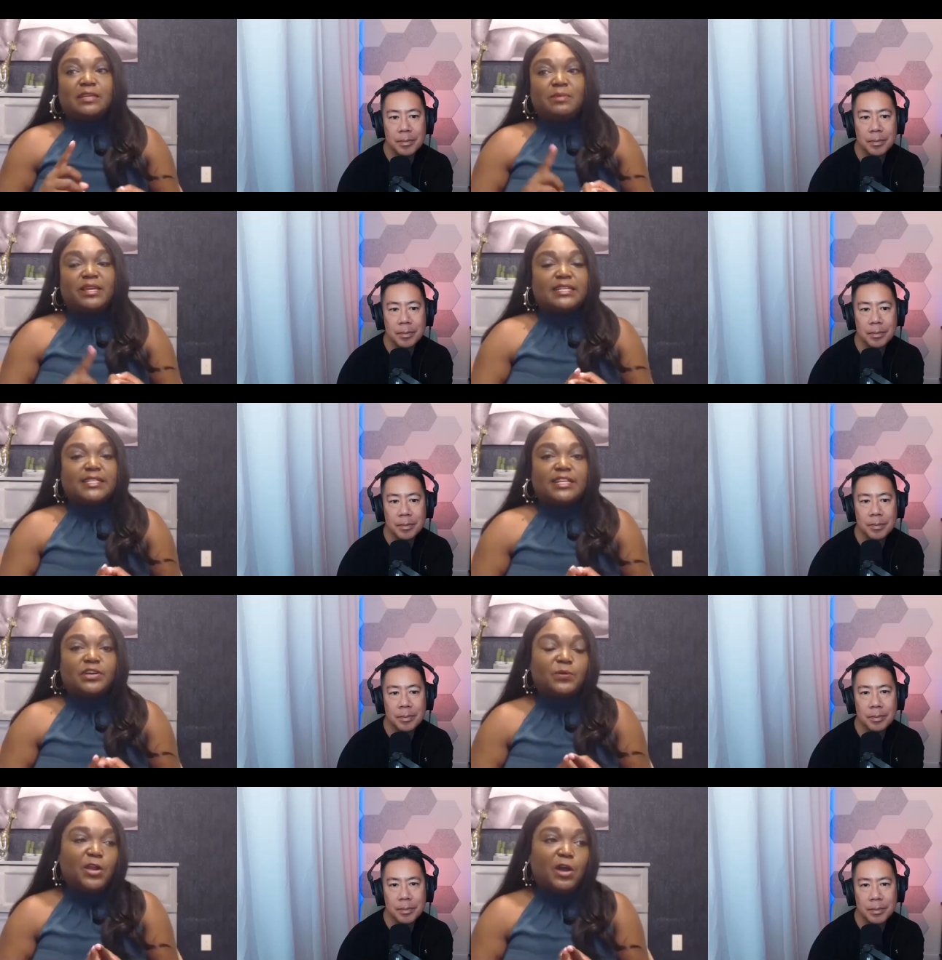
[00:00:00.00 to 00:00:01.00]
Speaker 1: Is it because they
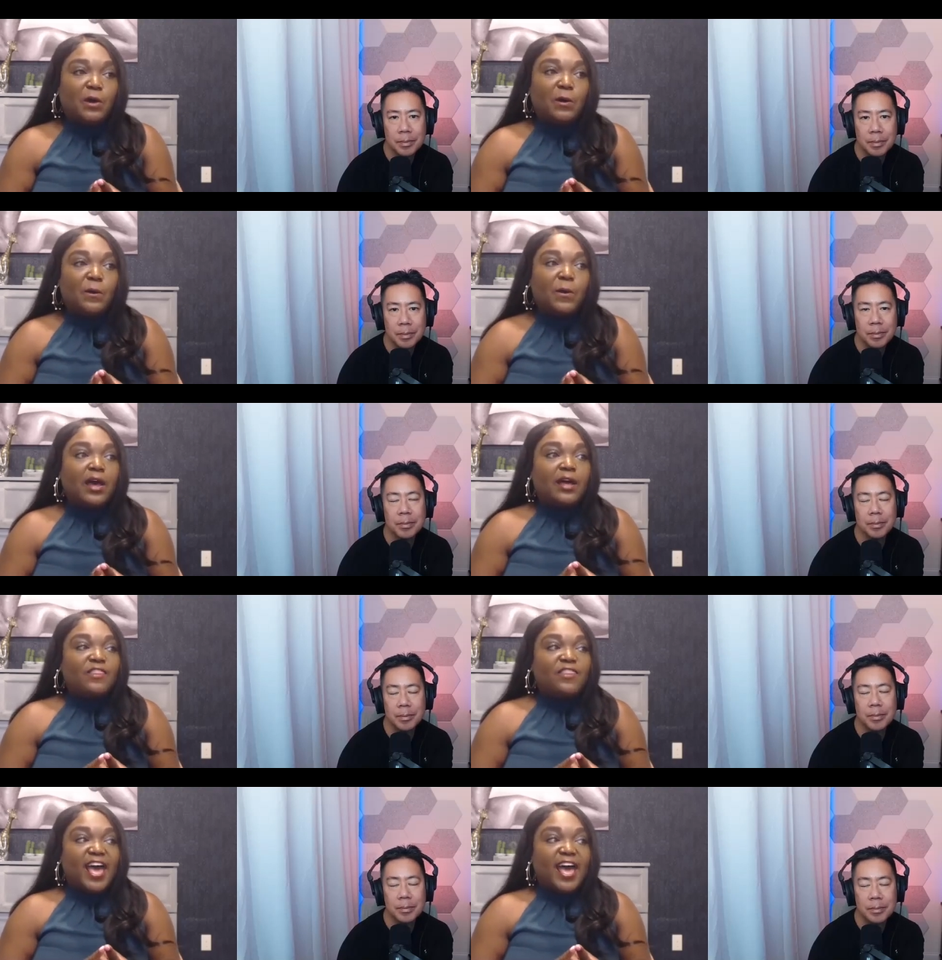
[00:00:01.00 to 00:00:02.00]
don't know
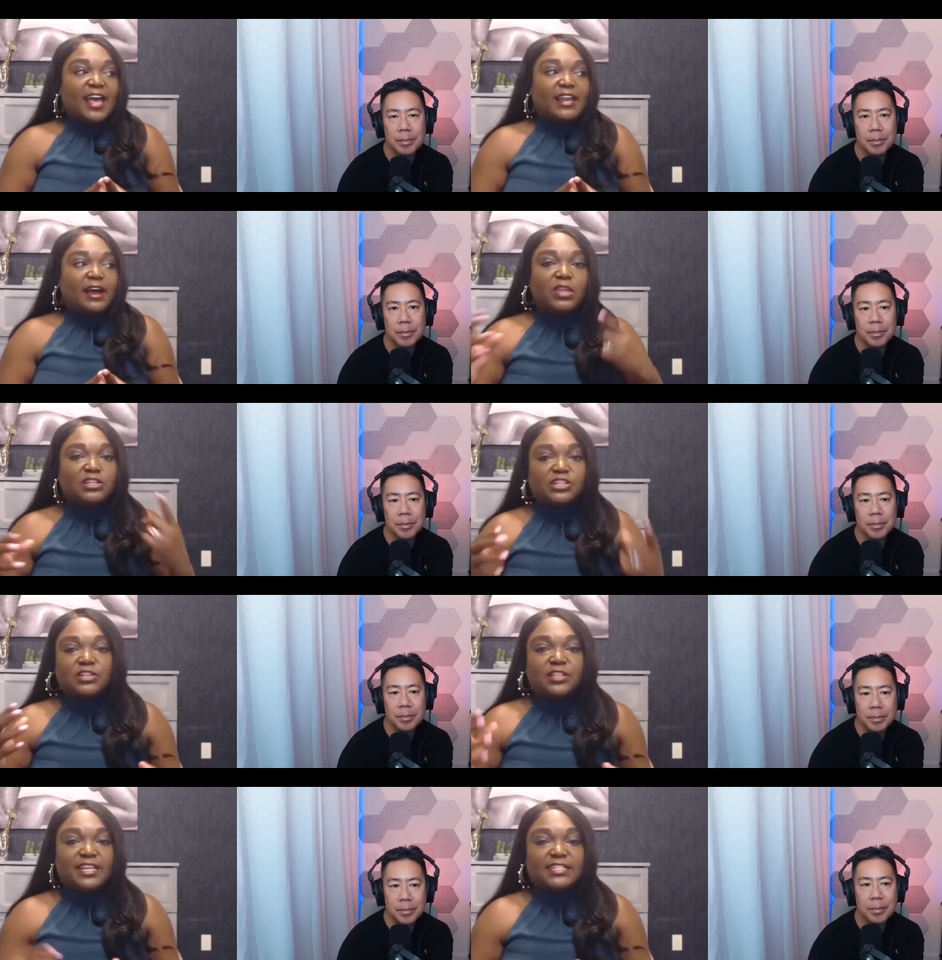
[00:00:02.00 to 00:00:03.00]
that there are
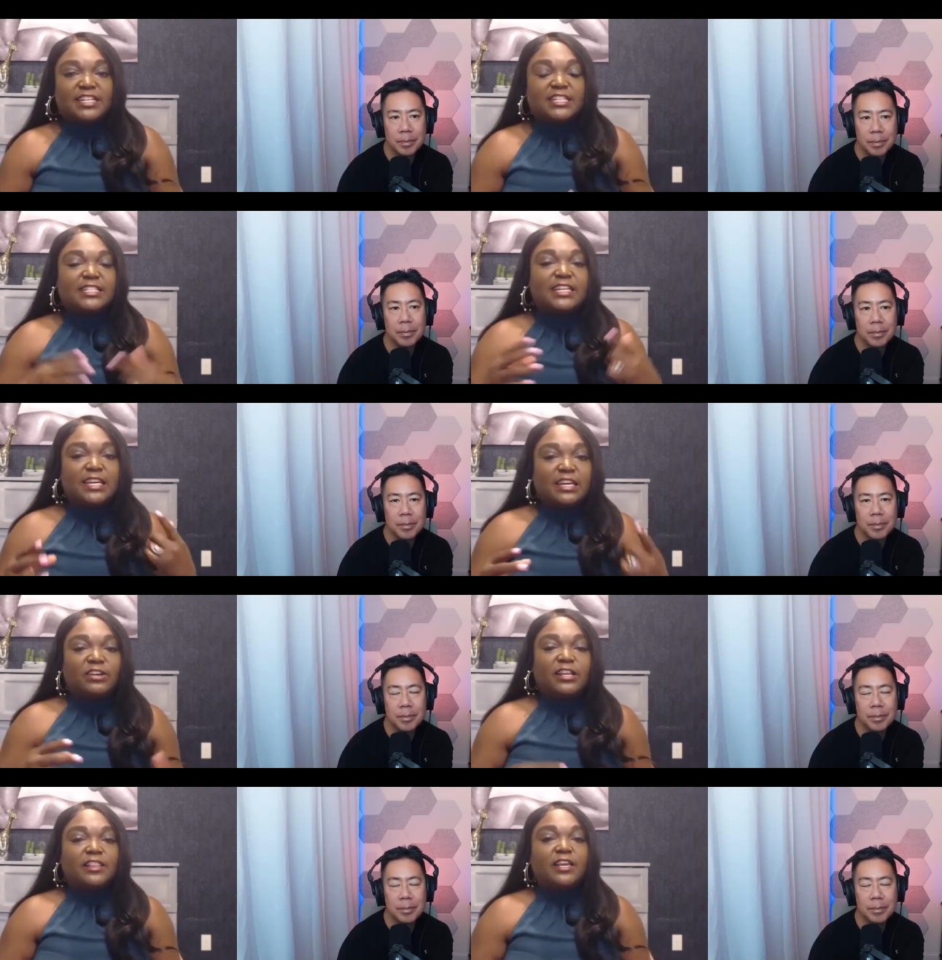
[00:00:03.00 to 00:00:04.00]
certain things they need to eat
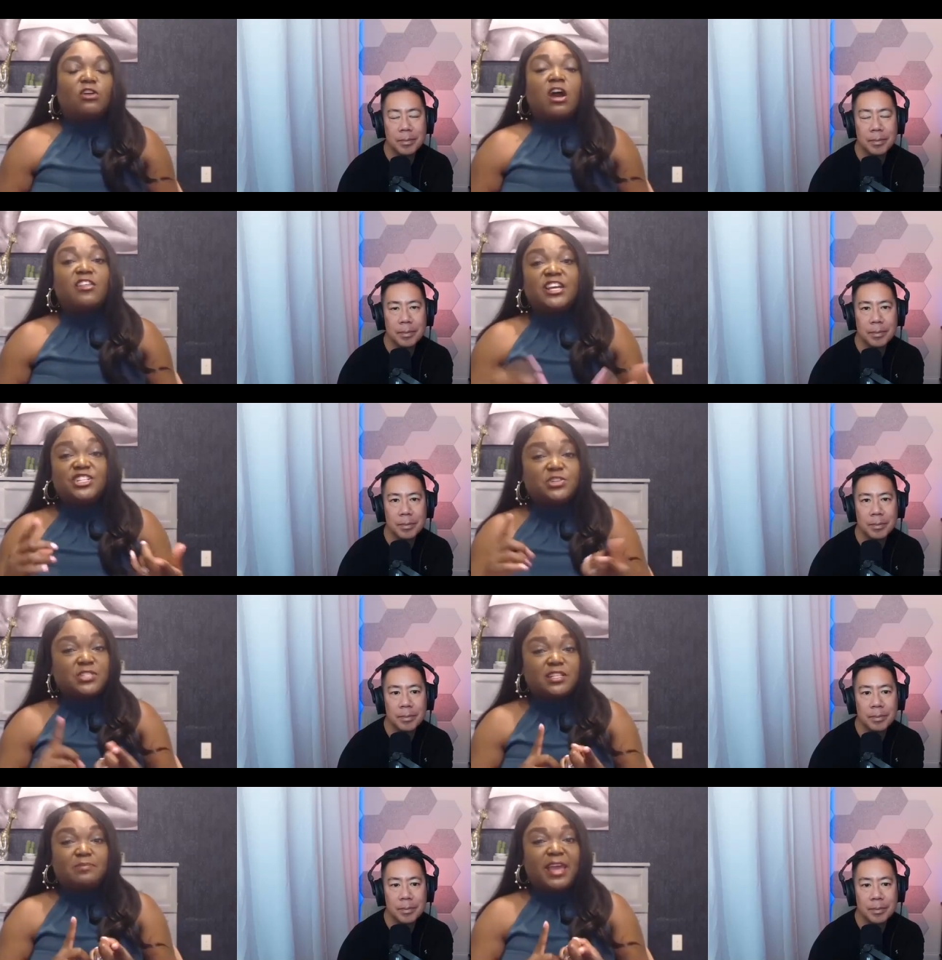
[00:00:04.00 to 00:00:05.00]
or anything? Or are they
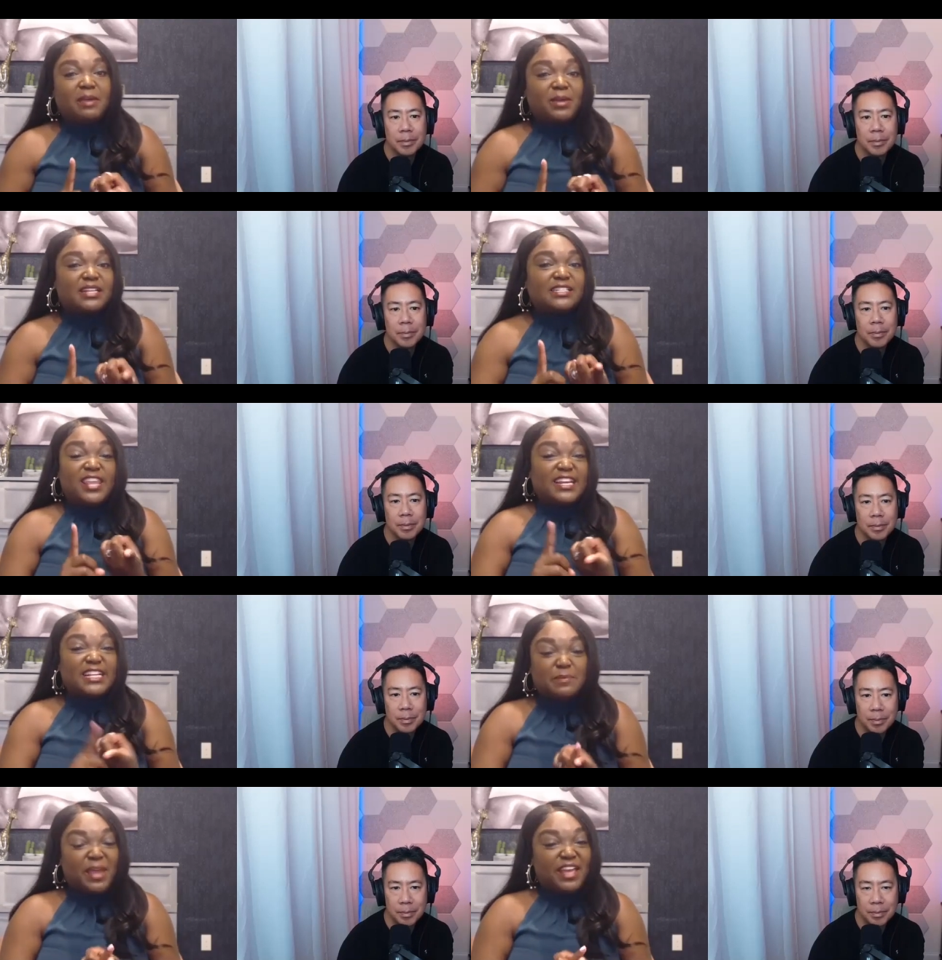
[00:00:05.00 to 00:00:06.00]
choosing to pay it because they
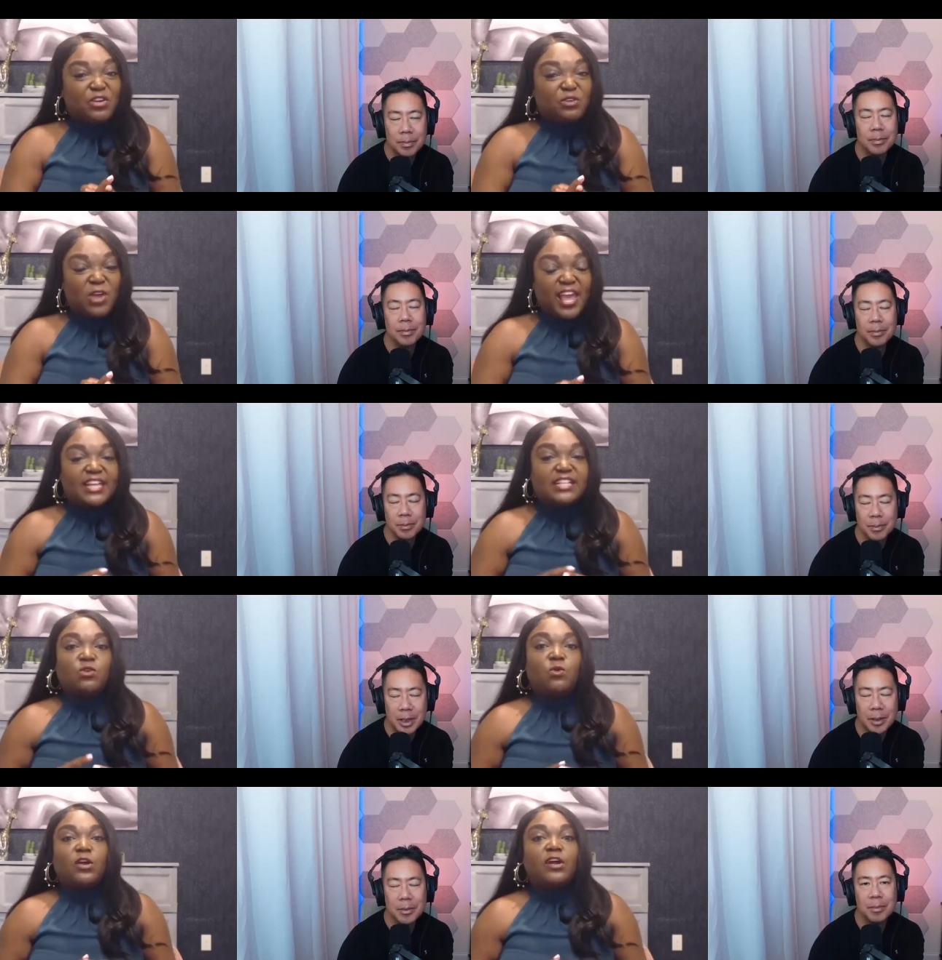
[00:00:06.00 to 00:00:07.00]
need to pay their rent
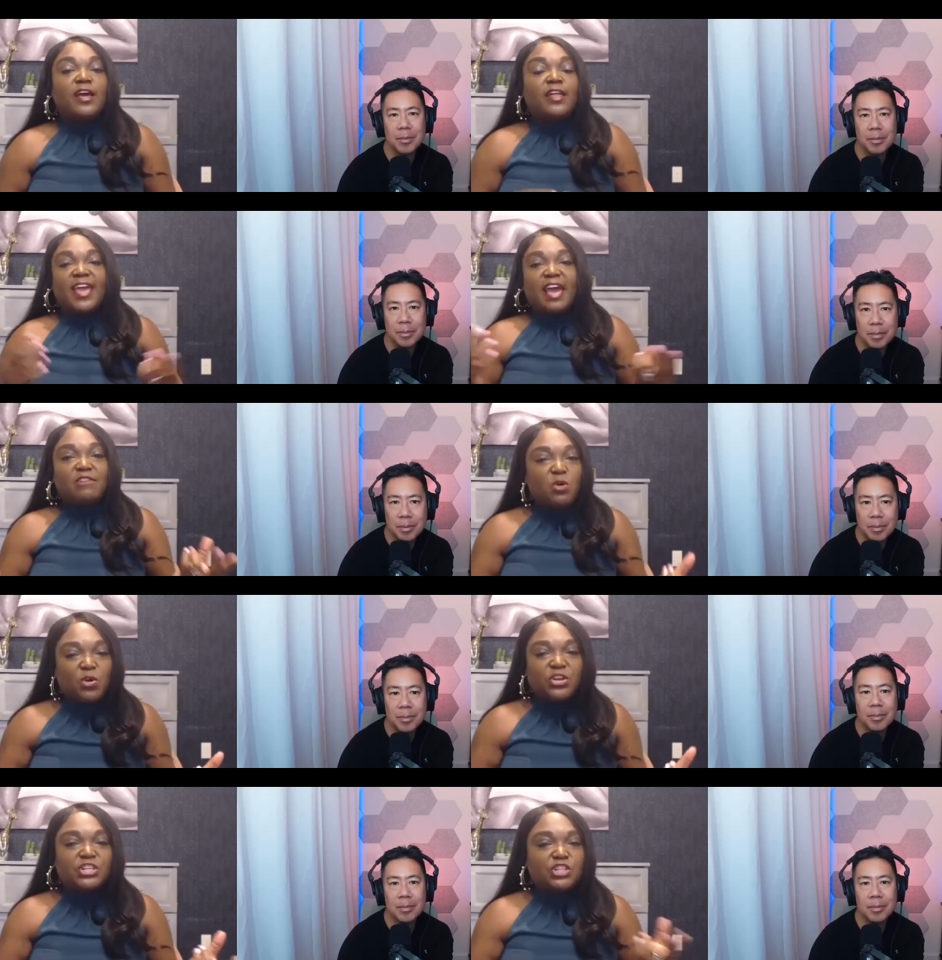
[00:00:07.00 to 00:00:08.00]
or they have a
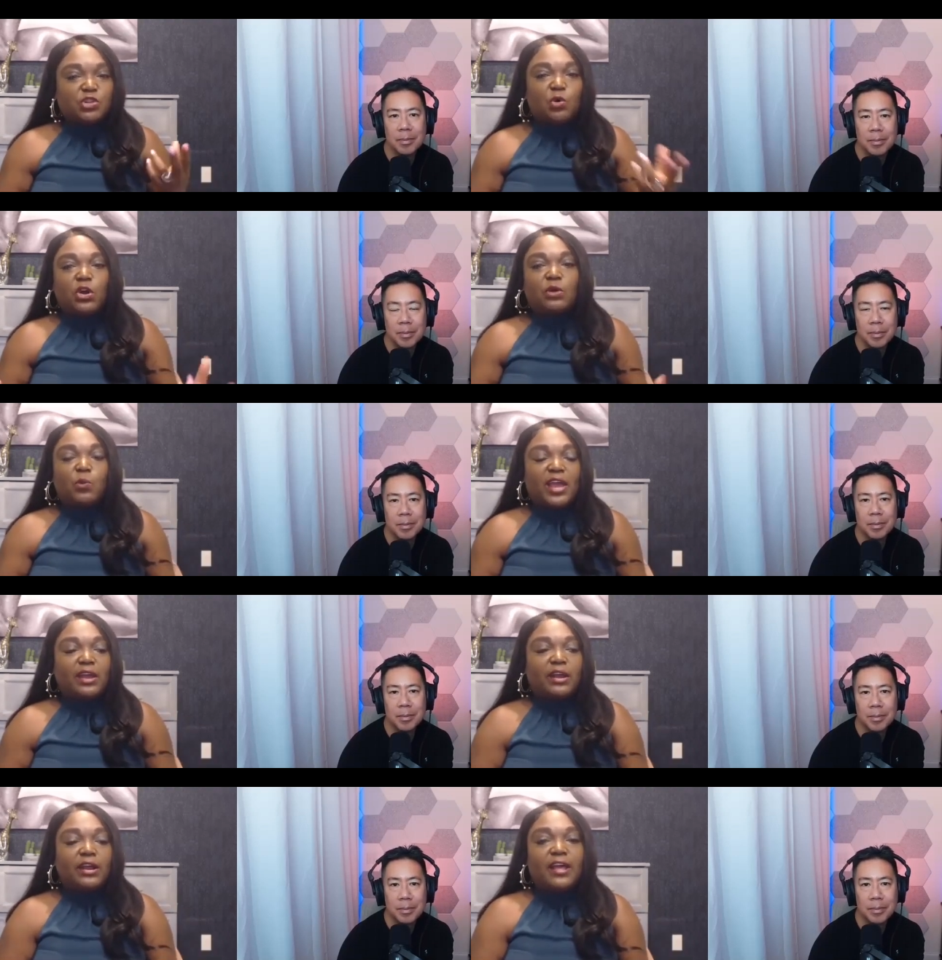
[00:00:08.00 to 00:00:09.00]
corner store
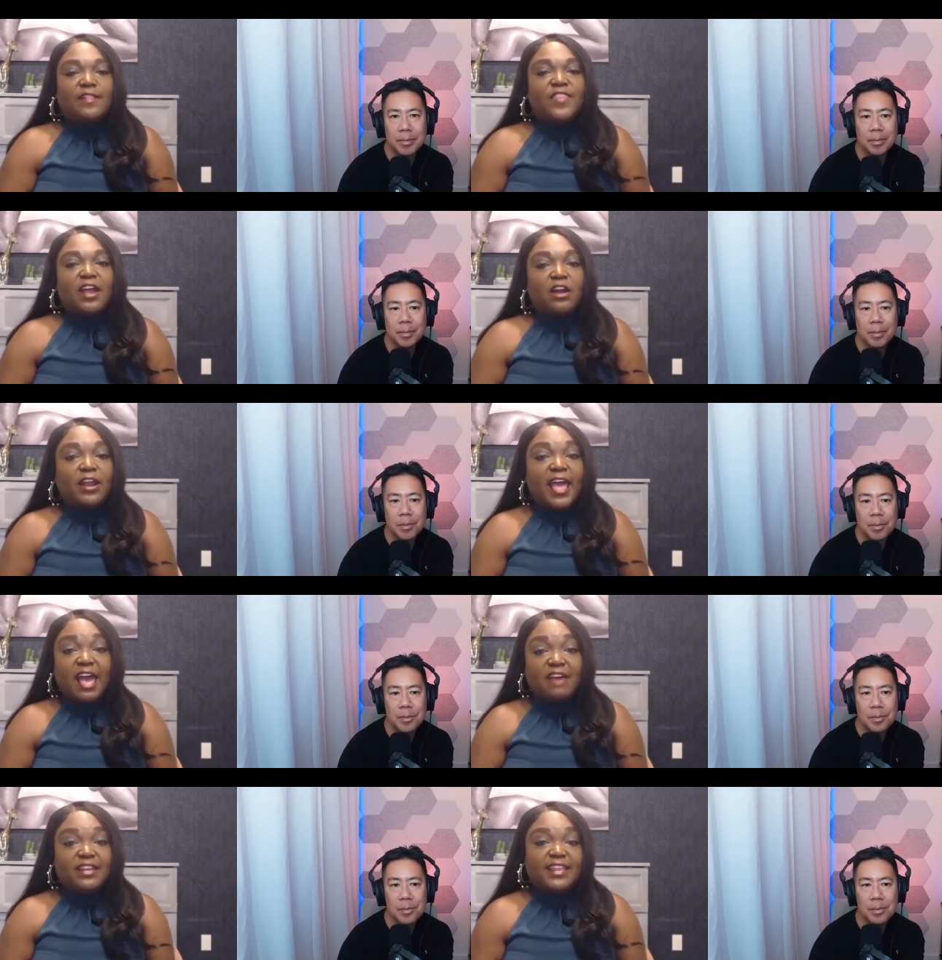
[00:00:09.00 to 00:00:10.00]
where they aren't
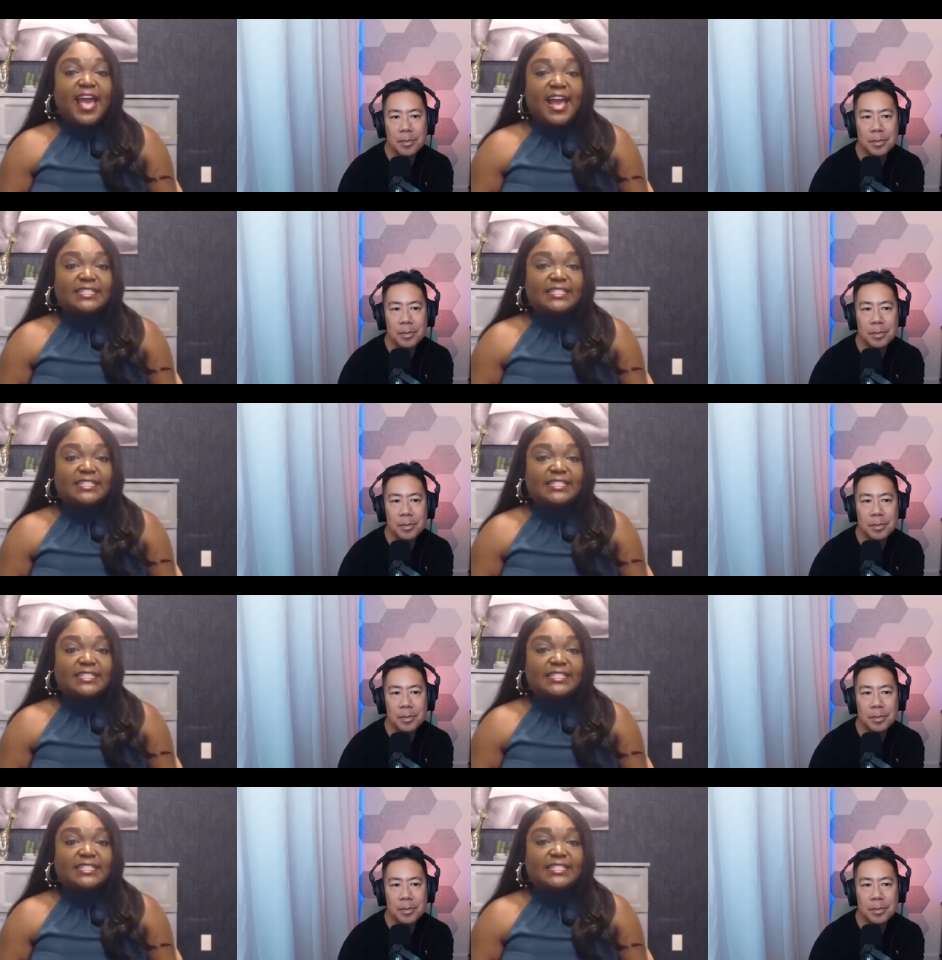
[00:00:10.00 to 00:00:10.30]
having the